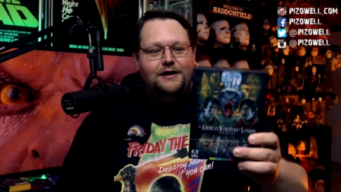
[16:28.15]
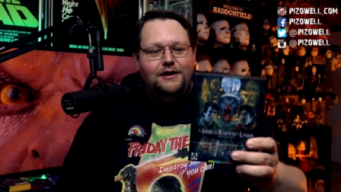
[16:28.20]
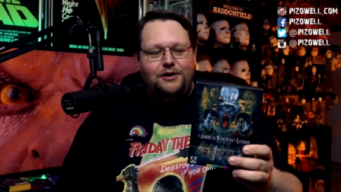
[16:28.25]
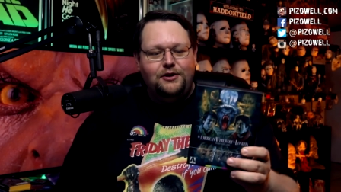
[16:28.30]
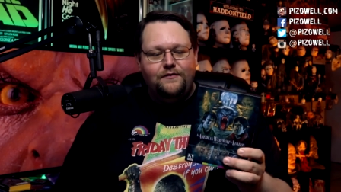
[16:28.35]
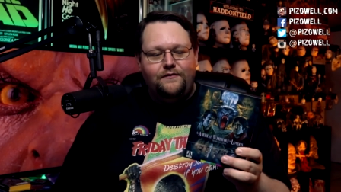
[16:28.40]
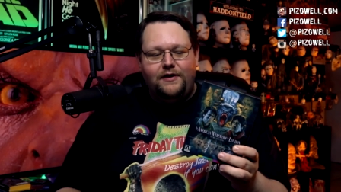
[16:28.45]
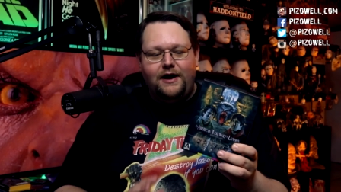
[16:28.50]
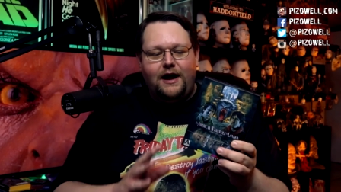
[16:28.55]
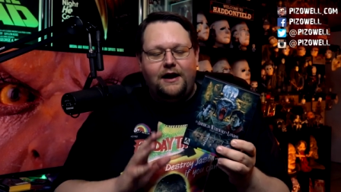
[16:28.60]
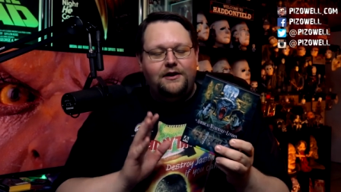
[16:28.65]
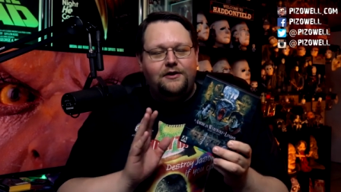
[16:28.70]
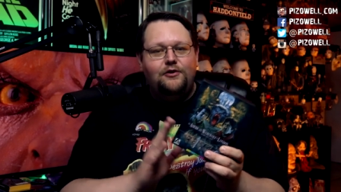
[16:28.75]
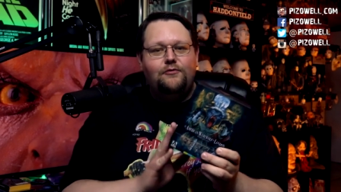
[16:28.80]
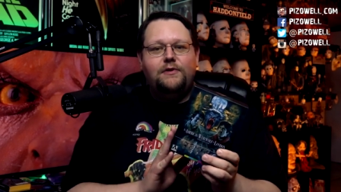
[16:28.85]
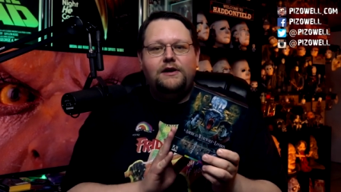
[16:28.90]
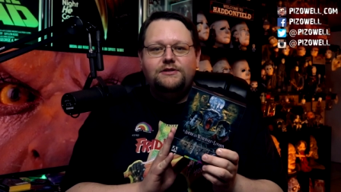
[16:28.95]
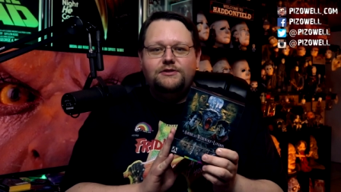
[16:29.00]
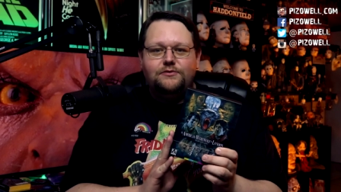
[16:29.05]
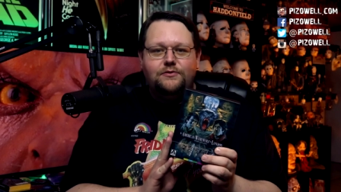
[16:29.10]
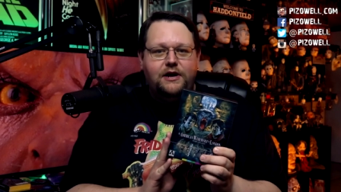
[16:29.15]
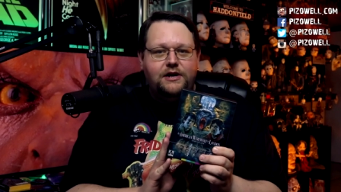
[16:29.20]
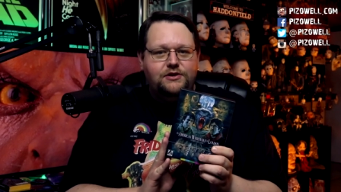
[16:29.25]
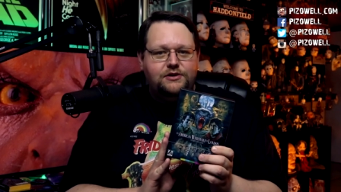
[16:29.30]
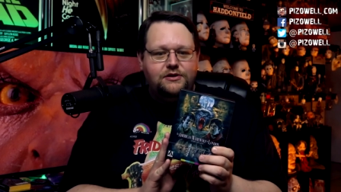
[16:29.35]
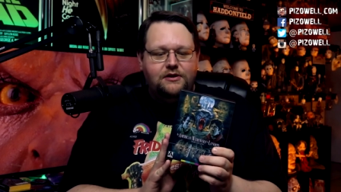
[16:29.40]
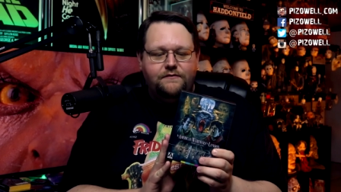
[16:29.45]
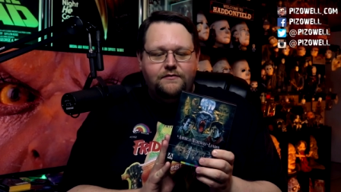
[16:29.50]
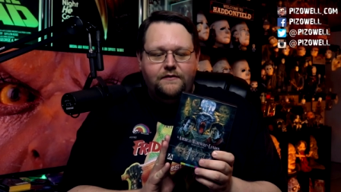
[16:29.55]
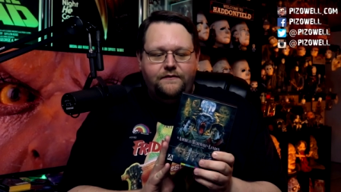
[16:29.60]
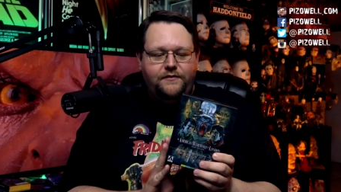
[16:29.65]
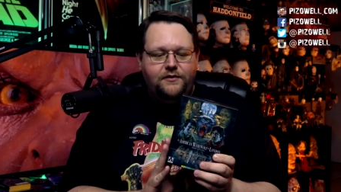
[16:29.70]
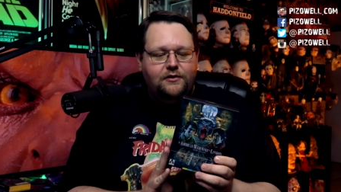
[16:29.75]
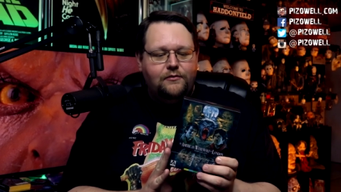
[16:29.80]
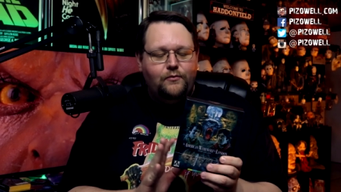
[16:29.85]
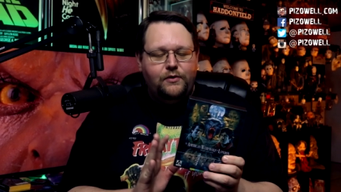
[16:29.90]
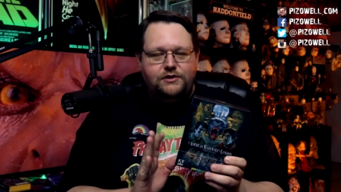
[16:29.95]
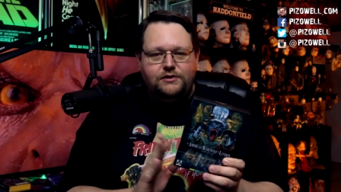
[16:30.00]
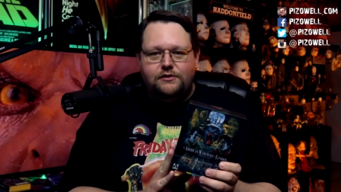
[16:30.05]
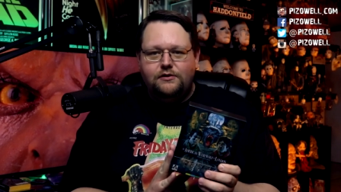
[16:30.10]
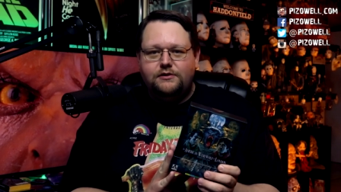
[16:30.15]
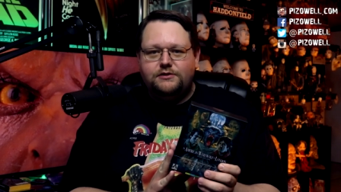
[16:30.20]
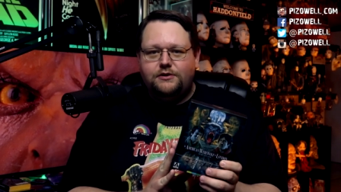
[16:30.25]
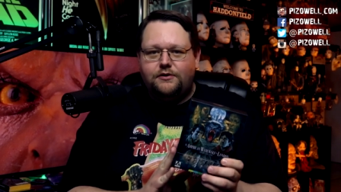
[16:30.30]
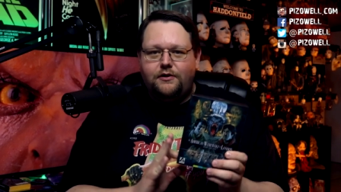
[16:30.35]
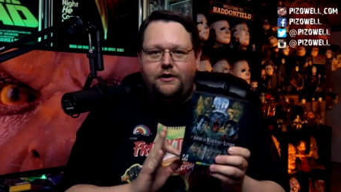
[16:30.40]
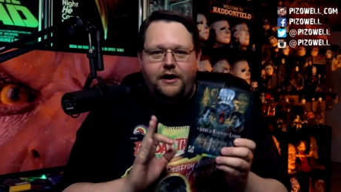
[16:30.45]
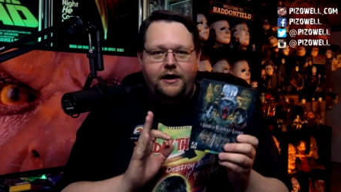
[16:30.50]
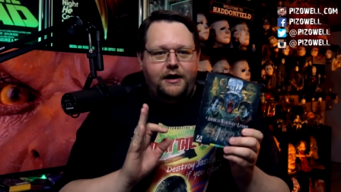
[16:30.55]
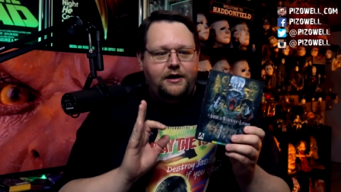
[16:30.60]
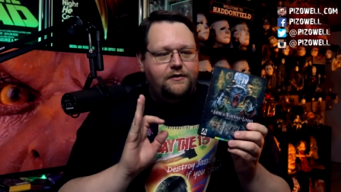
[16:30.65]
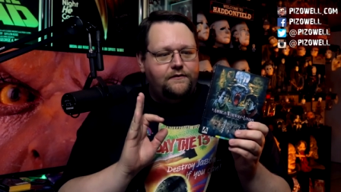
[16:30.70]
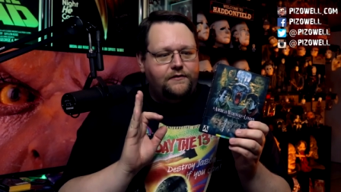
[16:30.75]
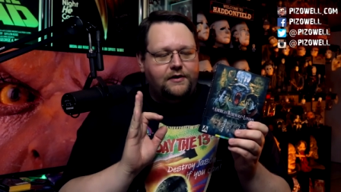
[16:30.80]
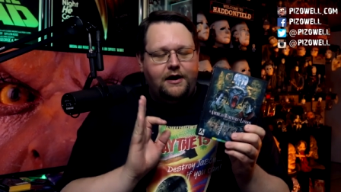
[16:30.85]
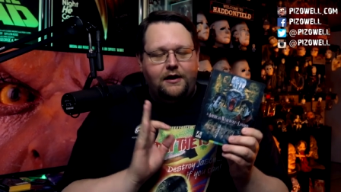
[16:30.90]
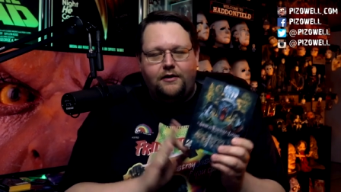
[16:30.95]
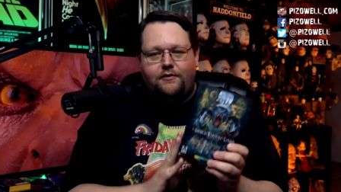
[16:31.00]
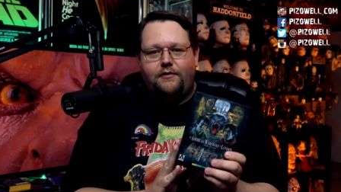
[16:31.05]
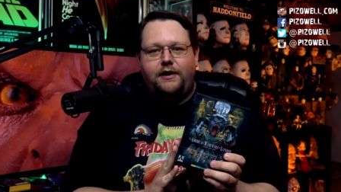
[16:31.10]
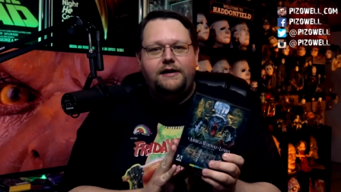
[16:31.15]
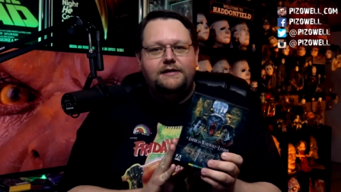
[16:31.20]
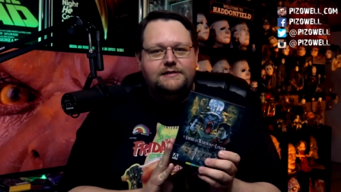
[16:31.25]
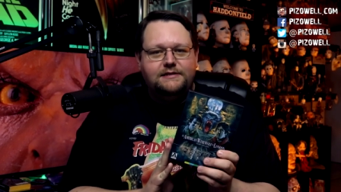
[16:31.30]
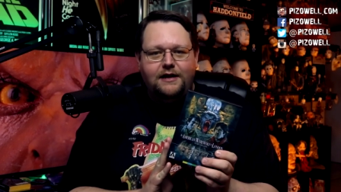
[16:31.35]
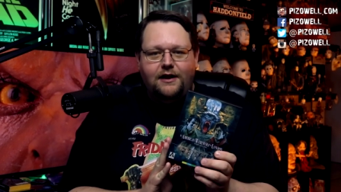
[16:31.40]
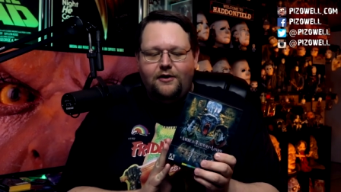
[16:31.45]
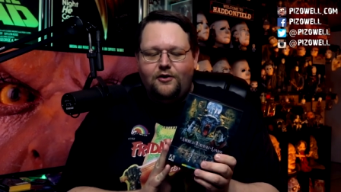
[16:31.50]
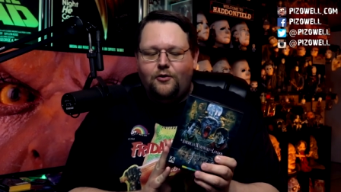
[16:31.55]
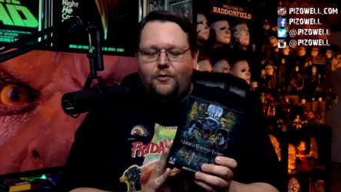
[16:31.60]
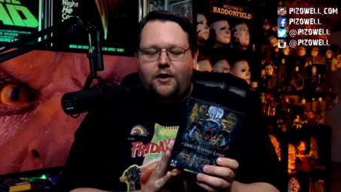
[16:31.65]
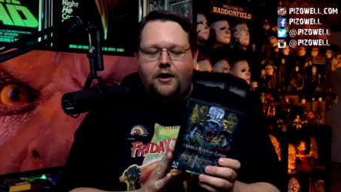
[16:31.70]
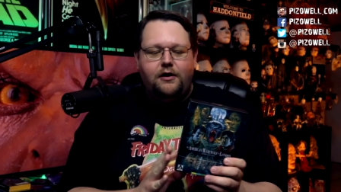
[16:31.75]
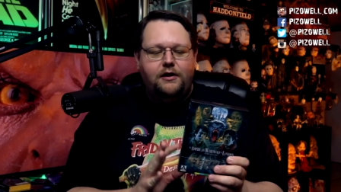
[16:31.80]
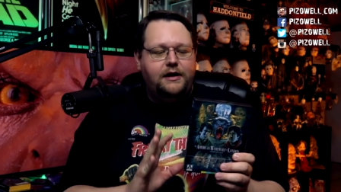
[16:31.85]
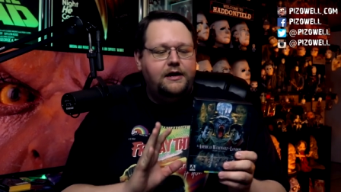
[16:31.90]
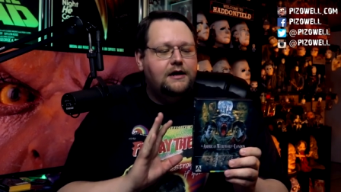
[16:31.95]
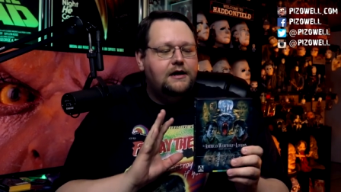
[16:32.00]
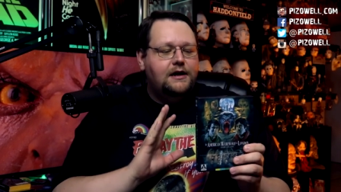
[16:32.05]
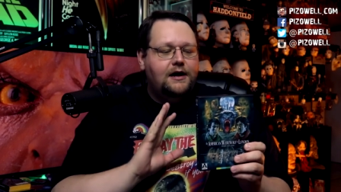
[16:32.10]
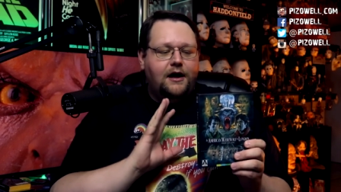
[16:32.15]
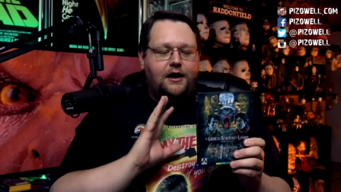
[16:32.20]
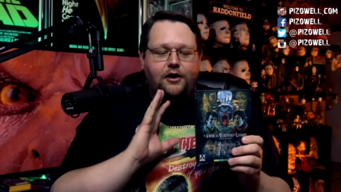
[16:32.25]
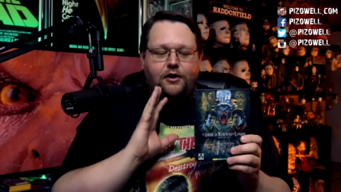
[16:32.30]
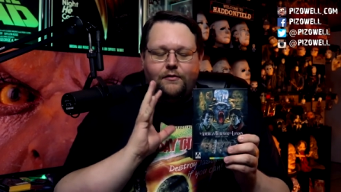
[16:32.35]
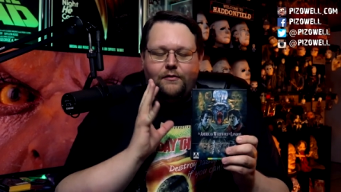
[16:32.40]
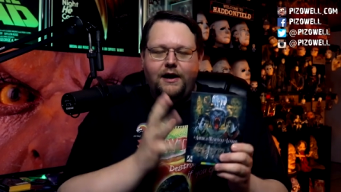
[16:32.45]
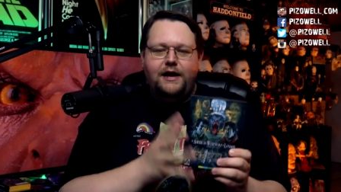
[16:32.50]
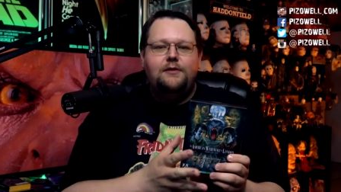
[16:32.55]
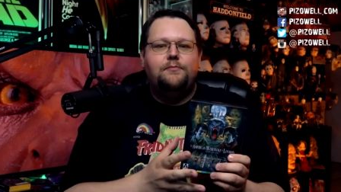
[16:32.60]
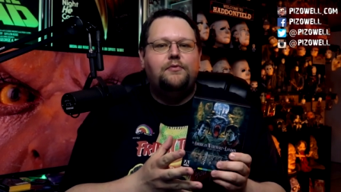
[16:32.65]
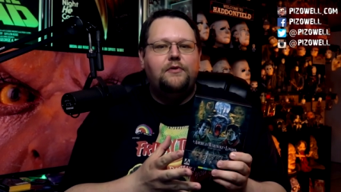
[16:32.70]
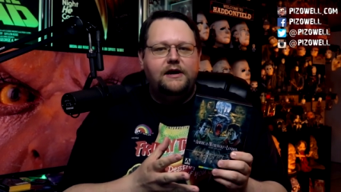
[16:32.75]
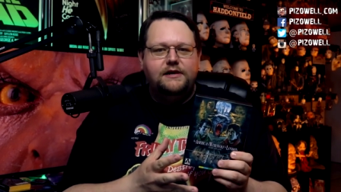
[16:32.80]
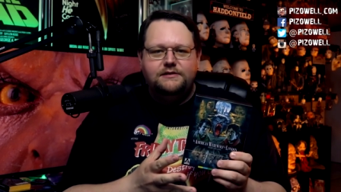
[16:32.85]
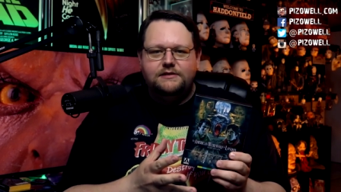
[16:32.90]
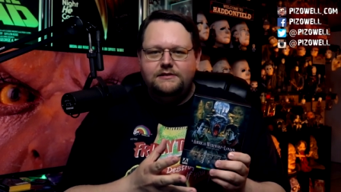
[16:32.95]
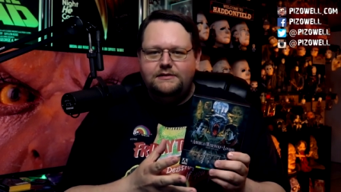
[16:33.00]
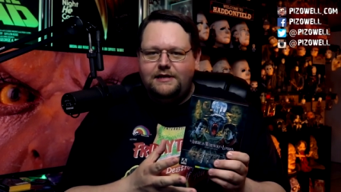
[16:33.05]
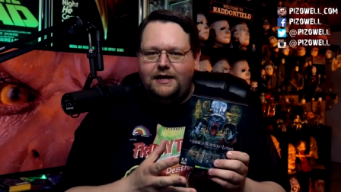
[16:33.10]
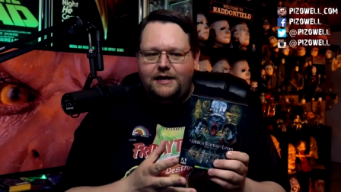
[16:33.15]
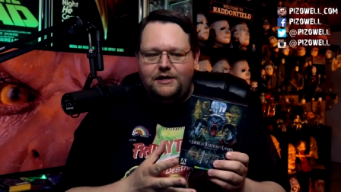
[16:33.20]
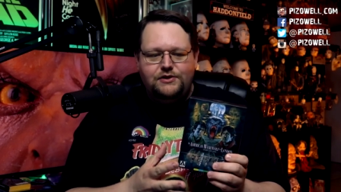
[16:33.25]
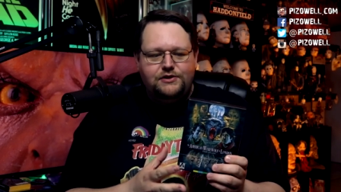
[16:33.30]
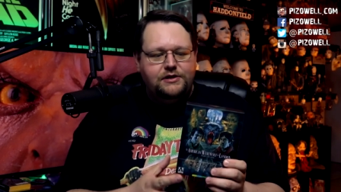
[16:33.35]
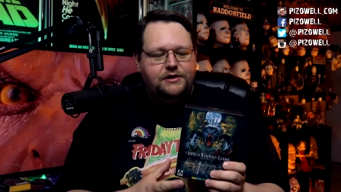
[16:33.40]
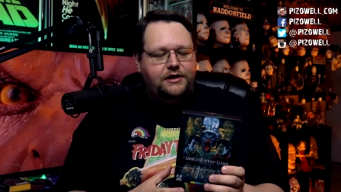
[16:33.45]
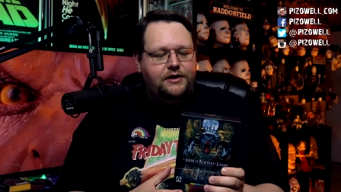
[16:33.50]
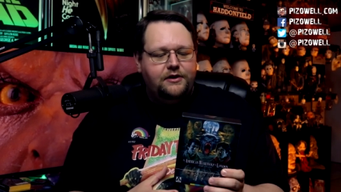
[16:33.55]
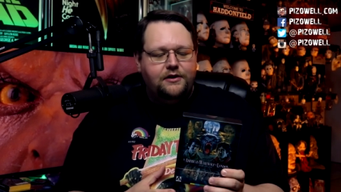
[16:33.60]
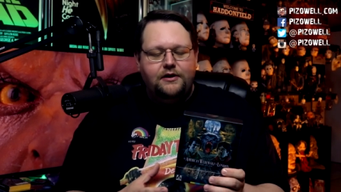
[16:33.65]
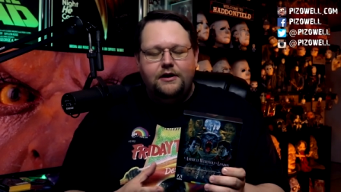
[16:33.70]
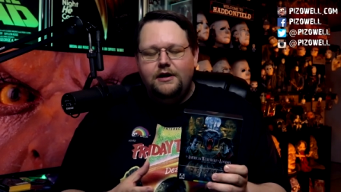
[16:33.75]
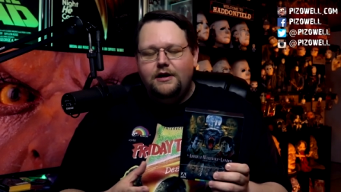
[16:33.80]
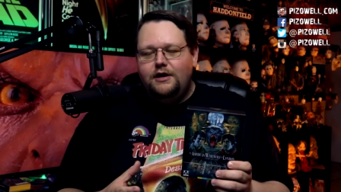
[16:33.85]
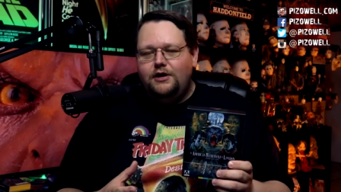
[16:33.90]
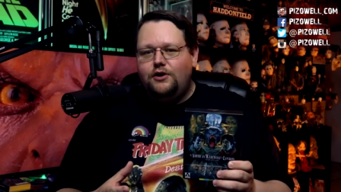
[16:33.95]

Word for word: You've got a new restoration of the film, which looks great. You've got great sound quality, a great presentation here.